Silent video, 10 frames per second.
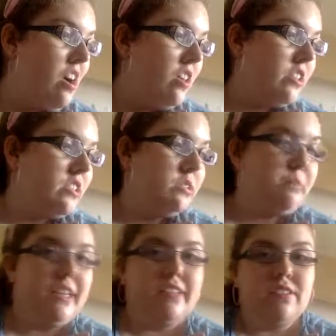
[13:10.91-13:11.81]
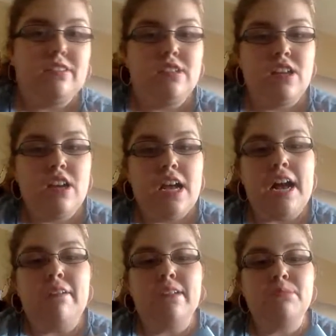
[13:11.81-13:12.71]
but I was
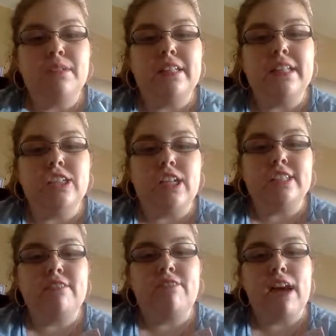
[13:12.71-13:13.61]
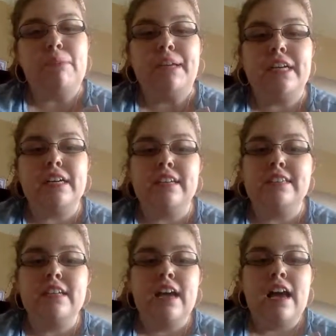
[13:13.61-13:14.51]
willing to justify because
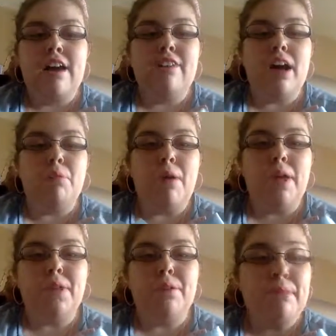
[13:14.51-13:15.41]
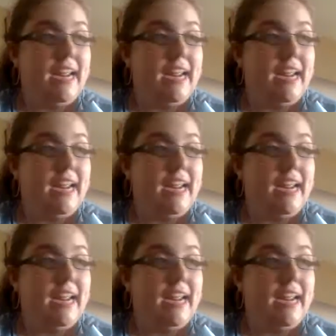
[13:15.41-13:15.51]
of how well they're made.